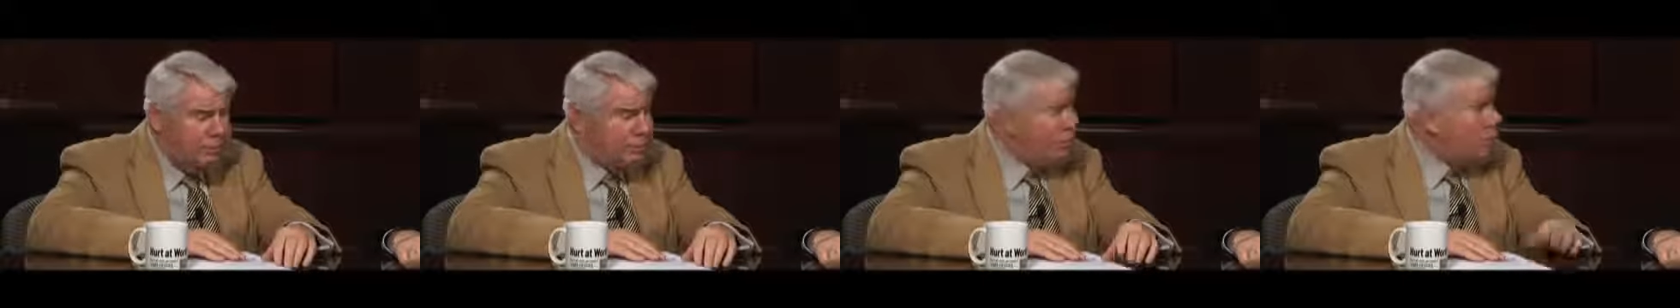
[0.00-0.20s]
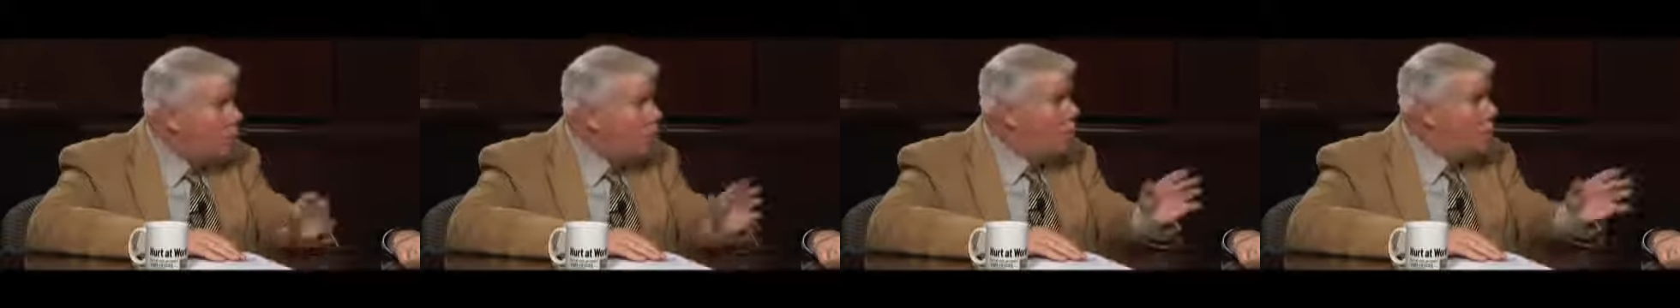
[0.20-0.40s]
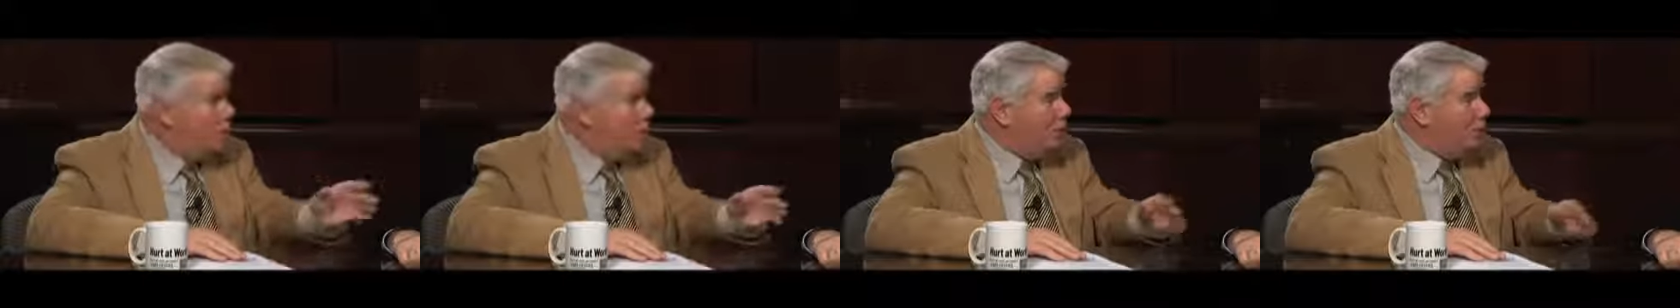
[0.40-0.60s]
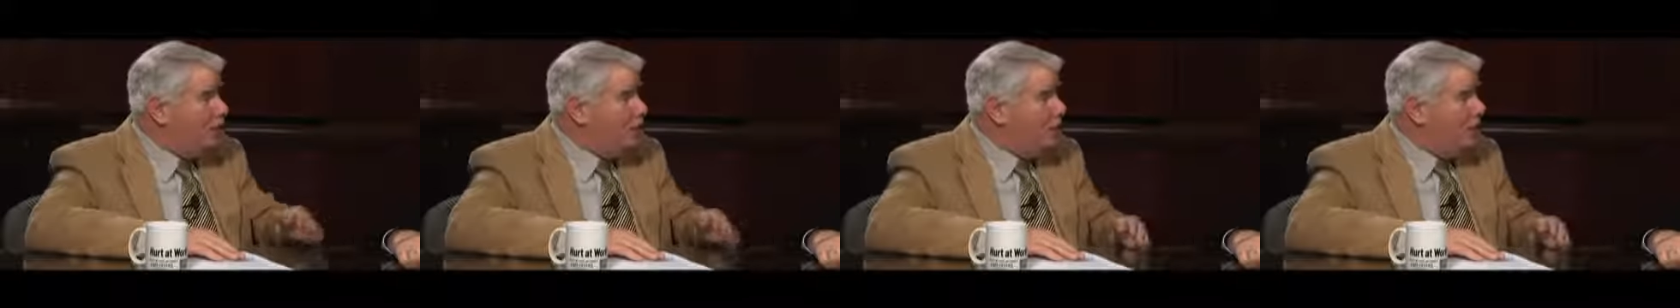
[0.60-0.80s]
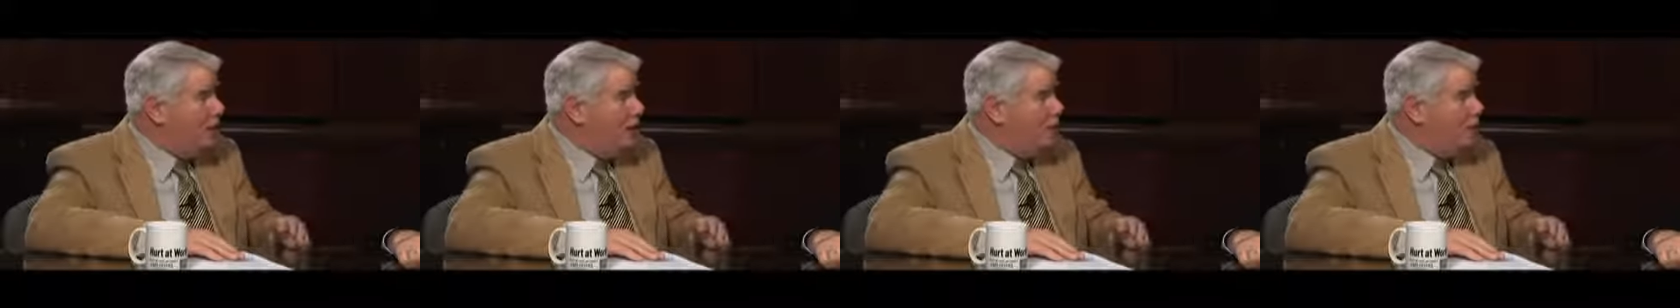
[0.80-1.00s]
But what we do
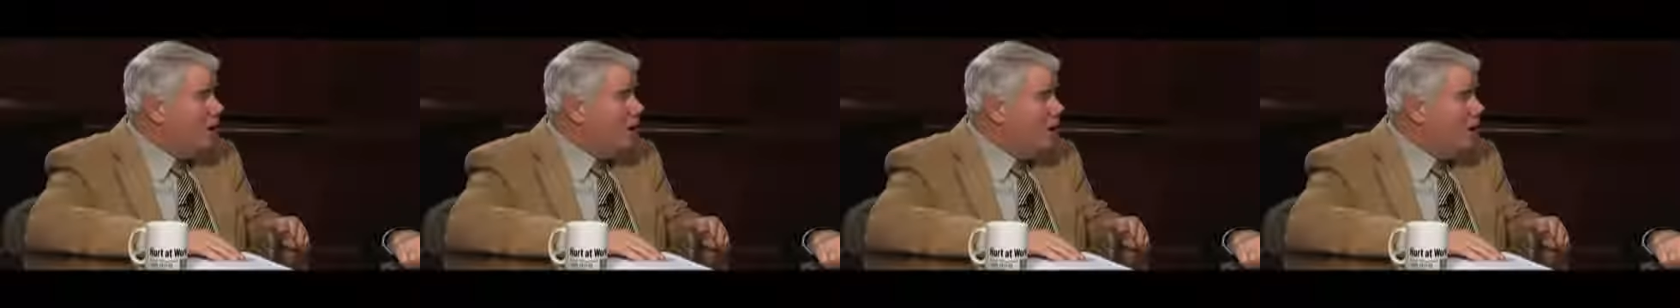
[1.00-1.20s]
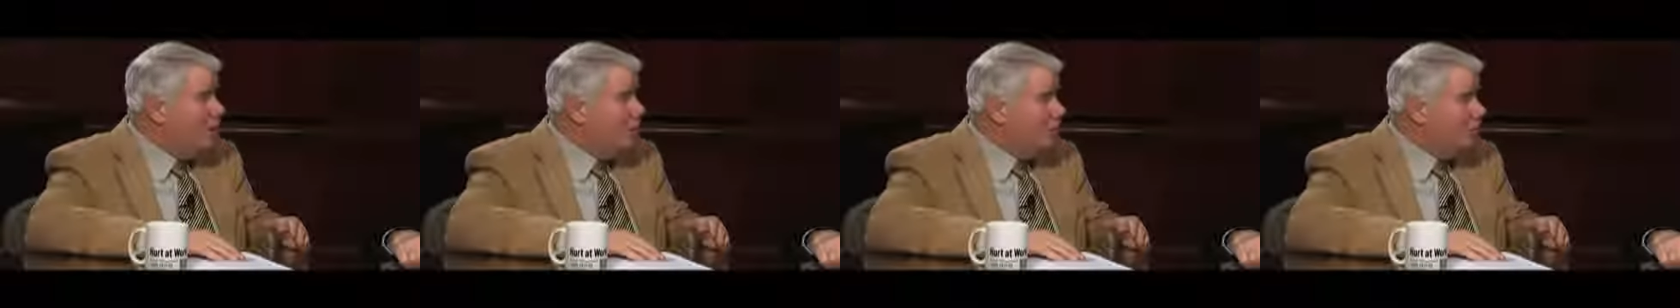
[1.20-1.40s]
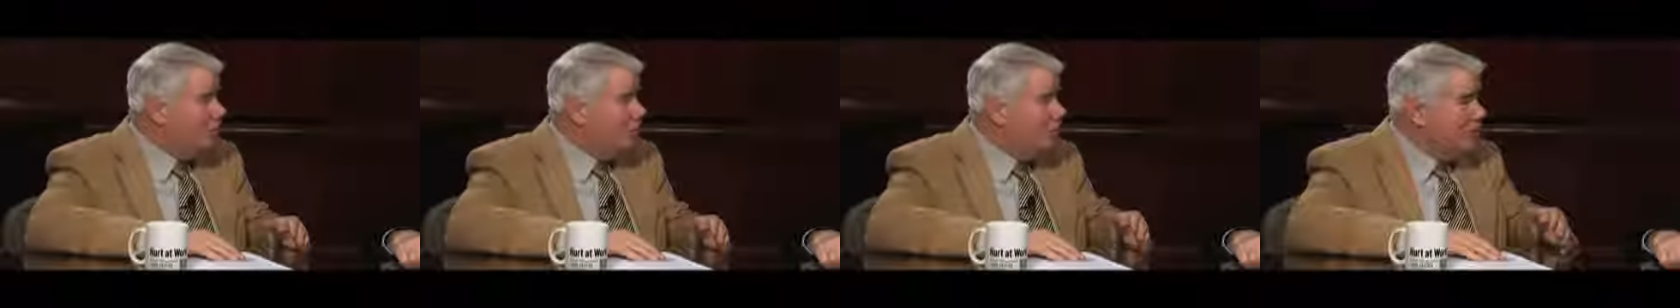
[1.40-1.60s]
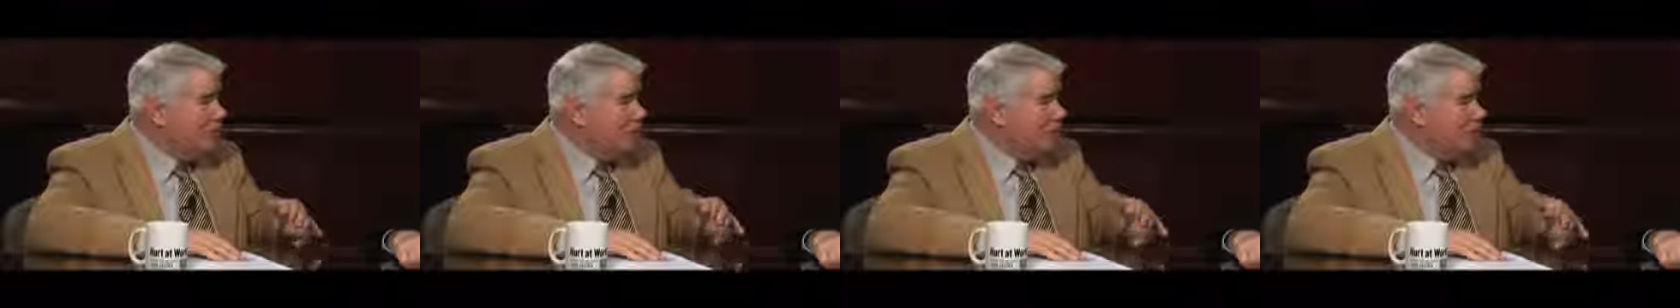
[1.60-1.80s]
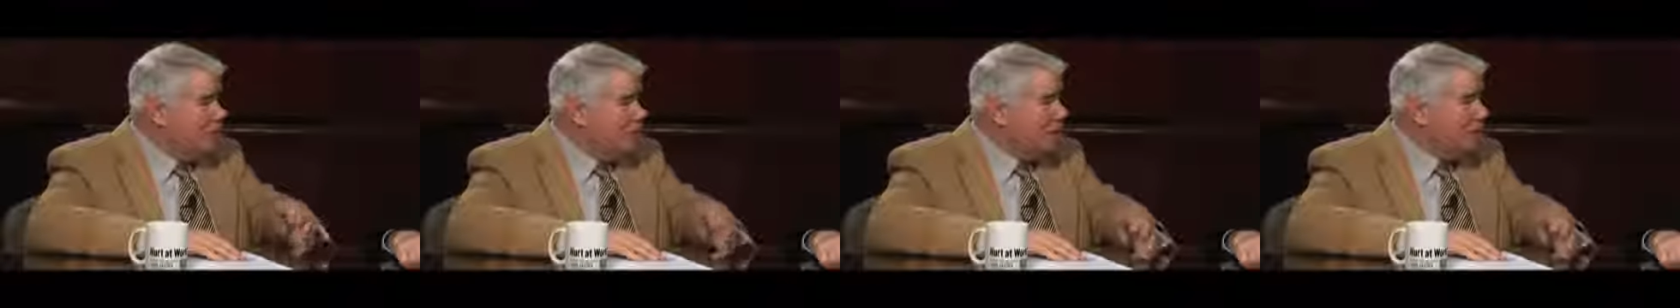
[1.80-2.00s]
fight about is
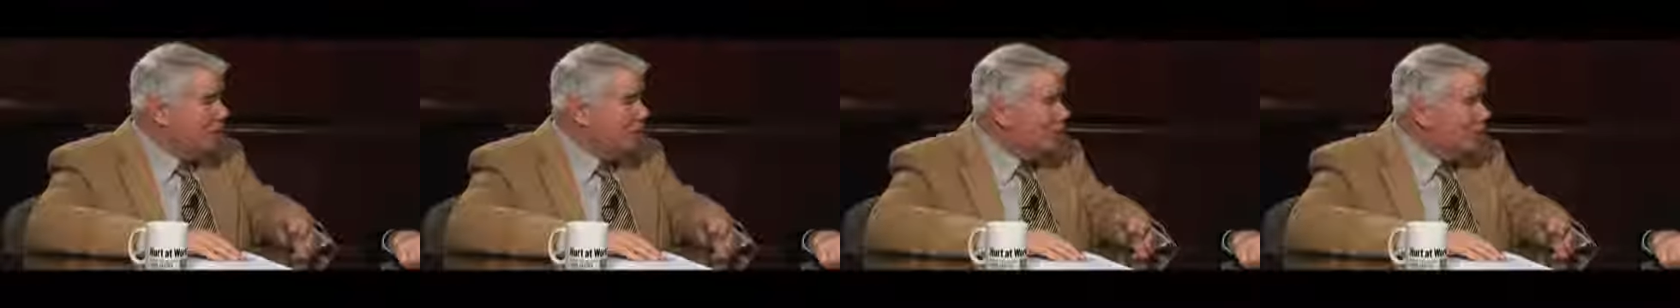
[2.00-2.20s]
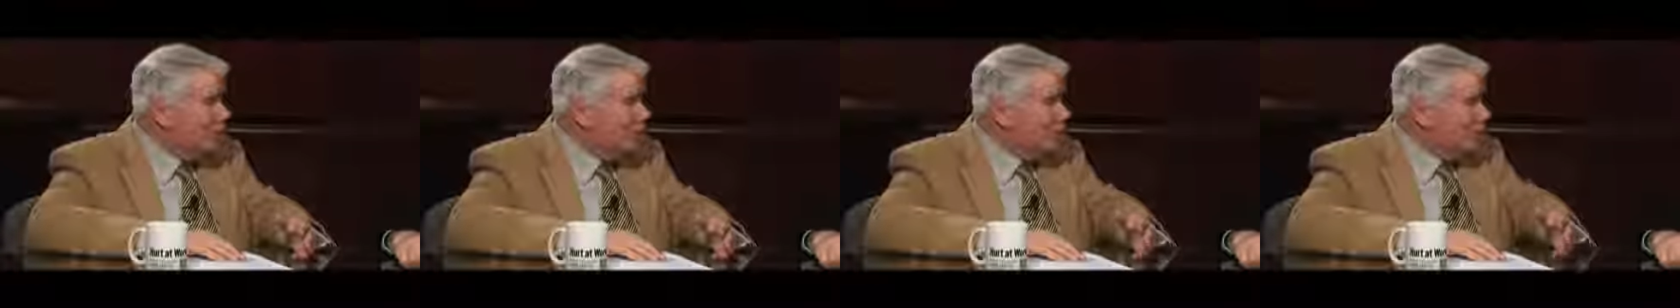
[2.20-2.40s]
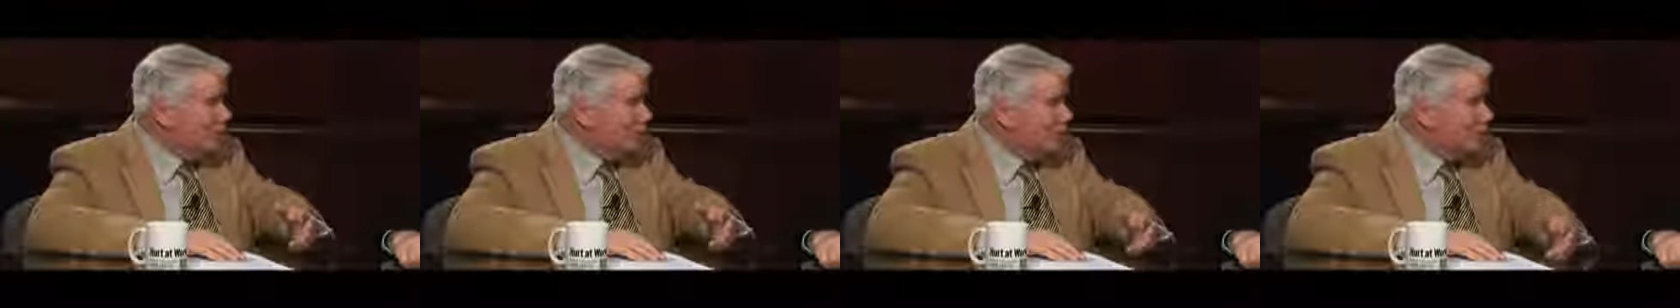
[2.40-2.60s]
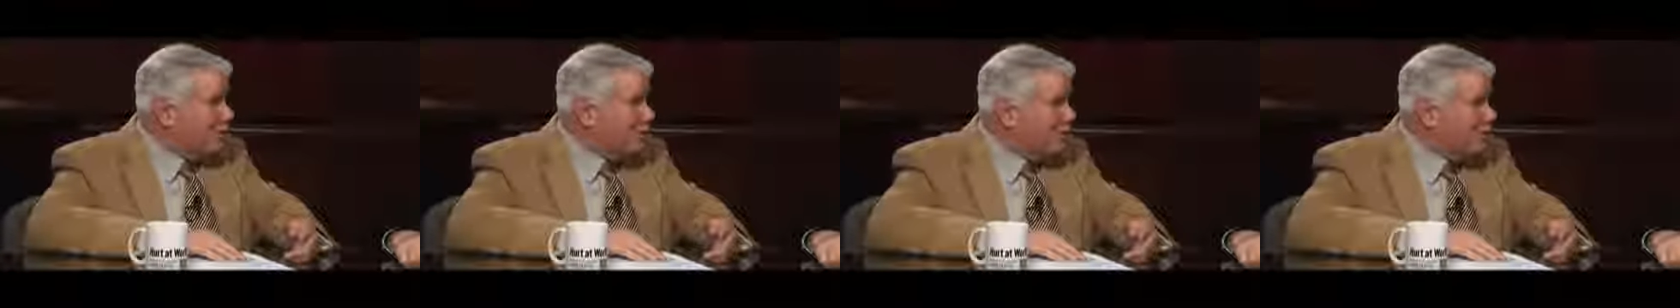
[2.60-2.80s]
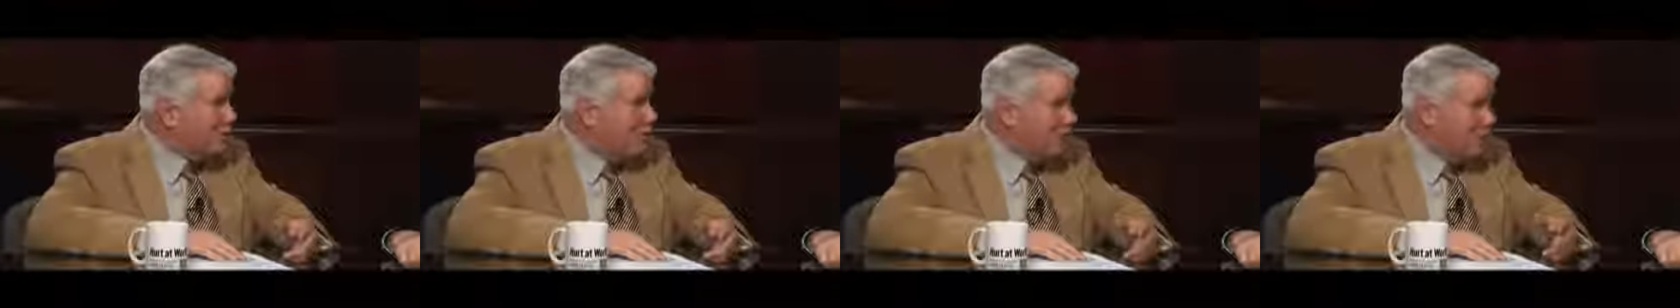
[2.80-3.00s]
janitors and
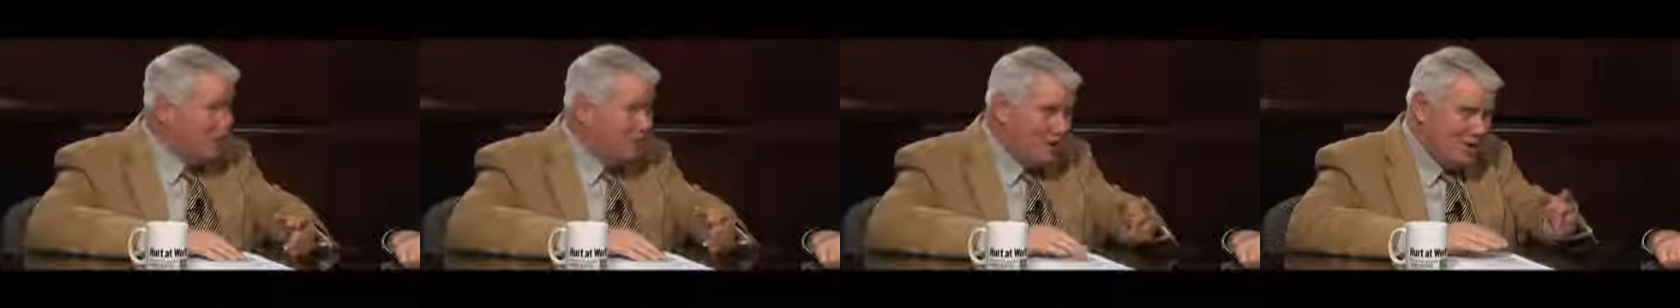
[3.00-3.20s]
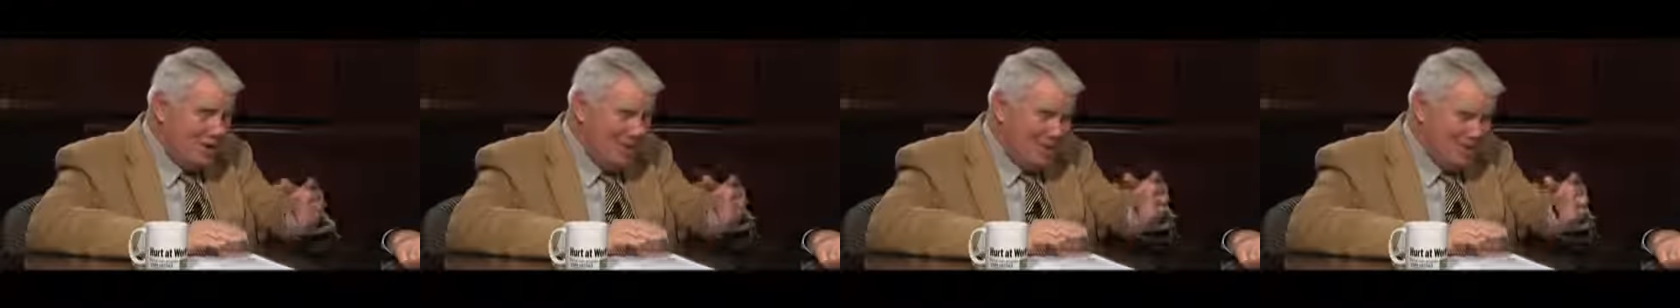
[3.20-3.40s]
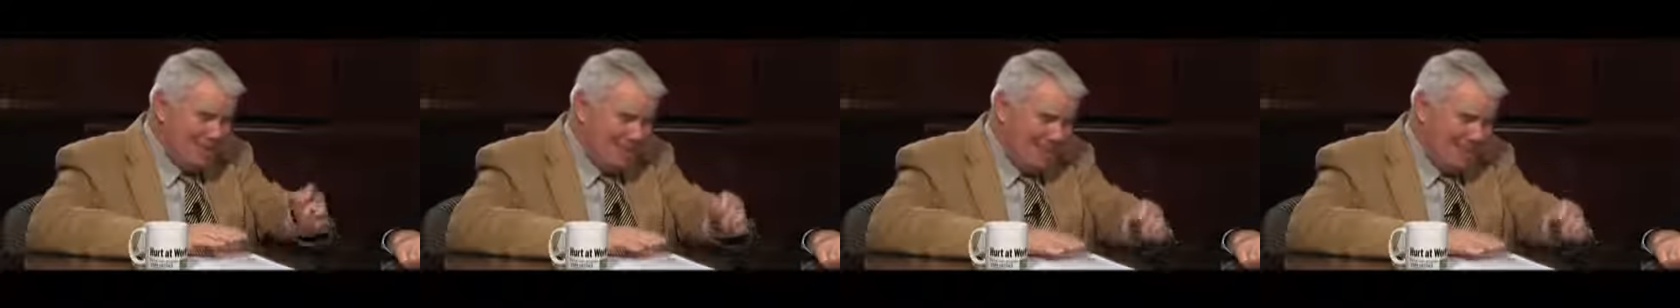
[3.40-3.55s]
secretaries.